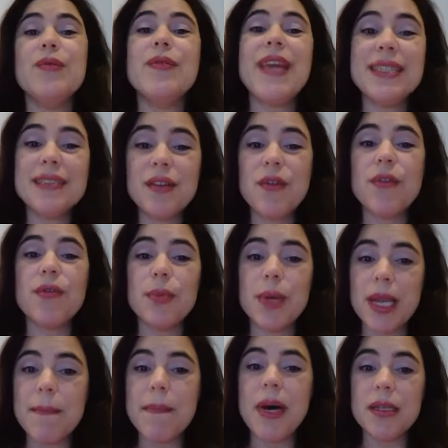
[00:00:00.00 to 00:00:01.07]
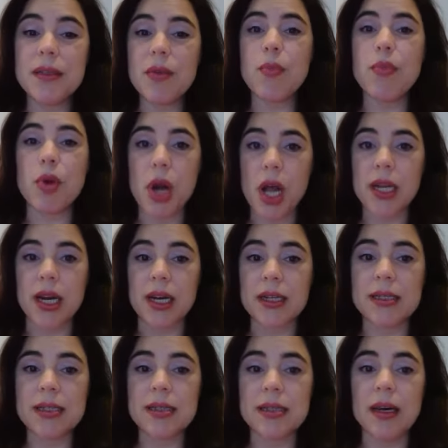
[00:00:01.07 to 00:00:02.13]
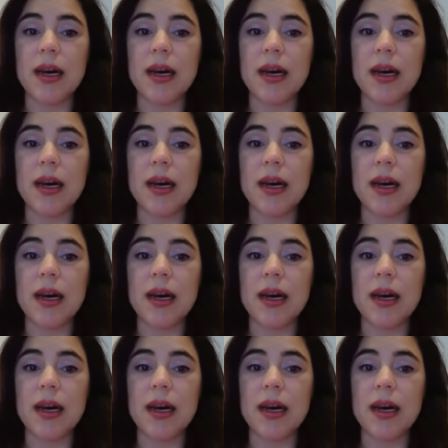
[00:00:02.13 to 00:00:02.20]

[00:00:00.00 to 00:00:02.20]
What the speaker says: that's a 3-month product.